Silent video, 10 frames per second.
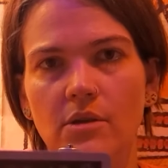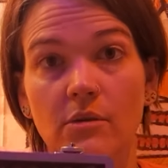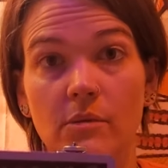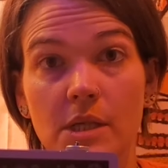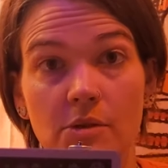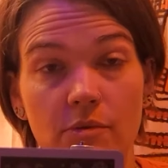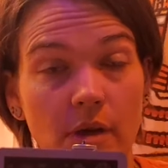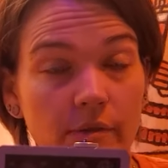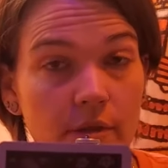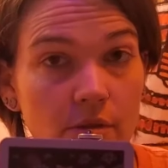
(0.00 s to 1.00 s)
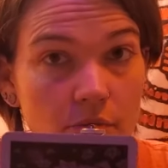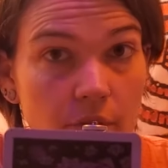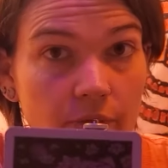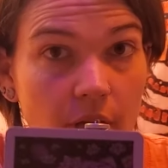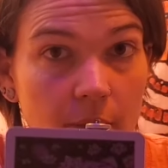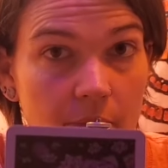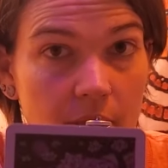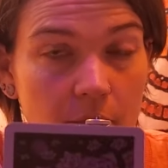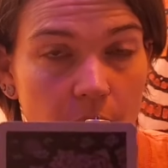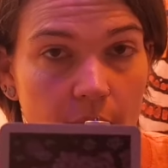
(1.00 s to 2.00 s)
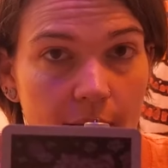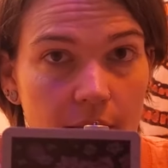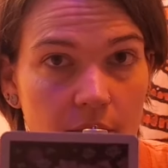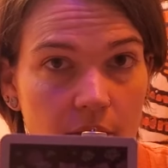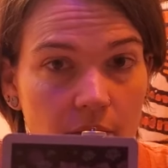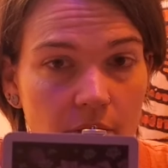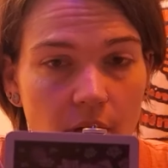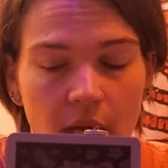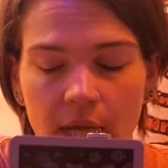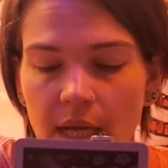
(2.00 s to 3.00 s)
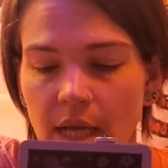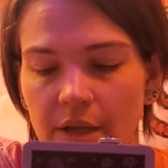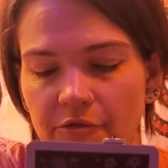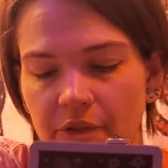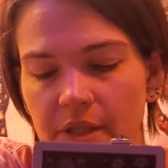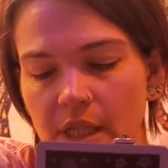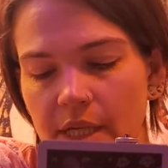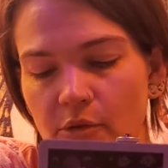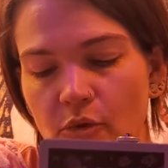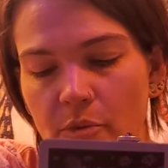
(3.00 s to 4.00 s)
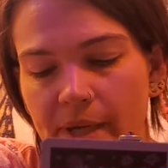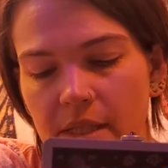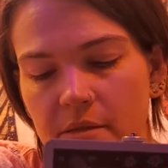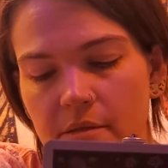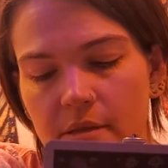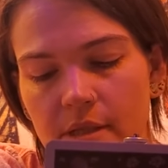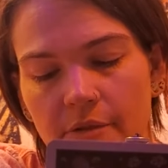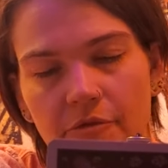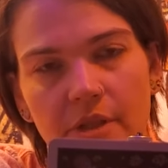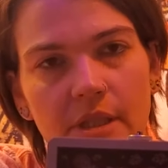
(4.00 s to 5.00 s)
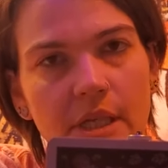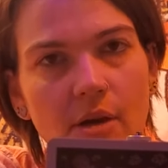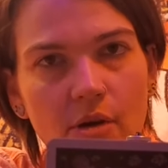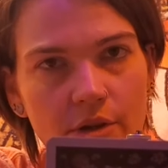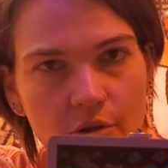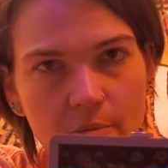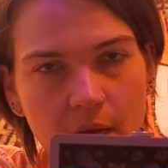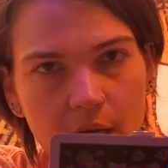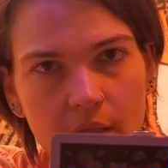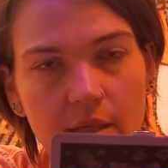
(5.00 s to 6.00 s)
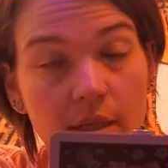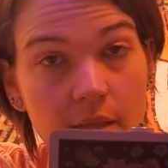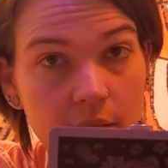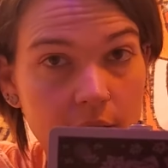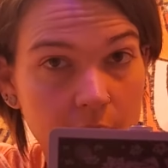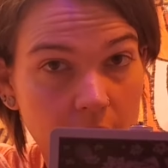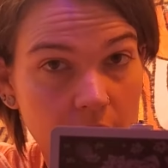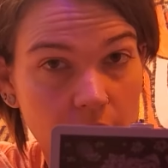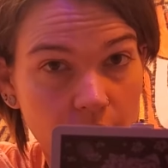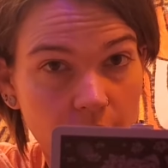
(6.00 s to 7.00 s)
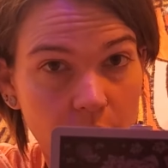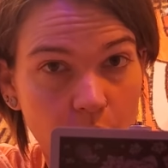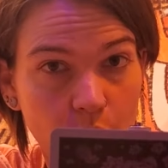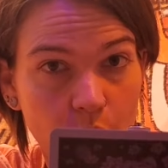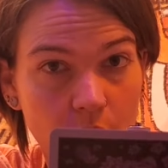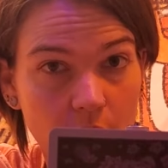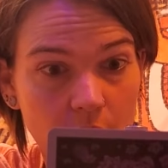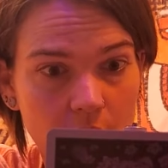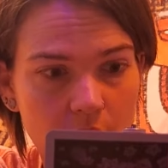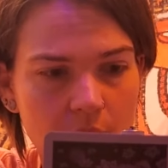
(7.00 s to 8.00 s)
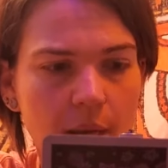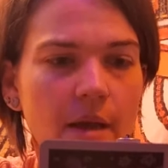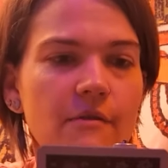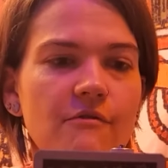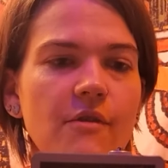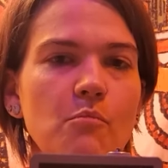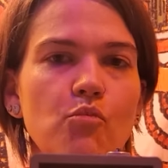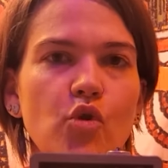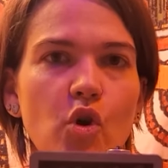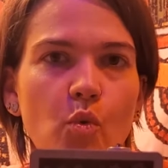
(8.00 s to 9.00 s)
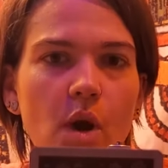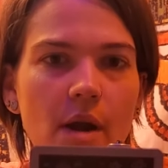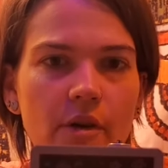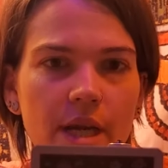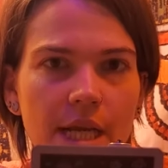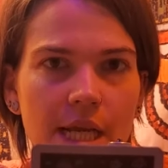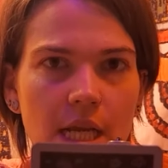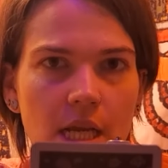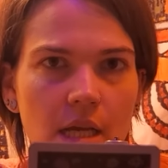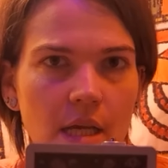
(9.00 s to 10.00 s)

we do have the Two of Cups upright, so I feel like romance is definitely on your mind in this month of February. February.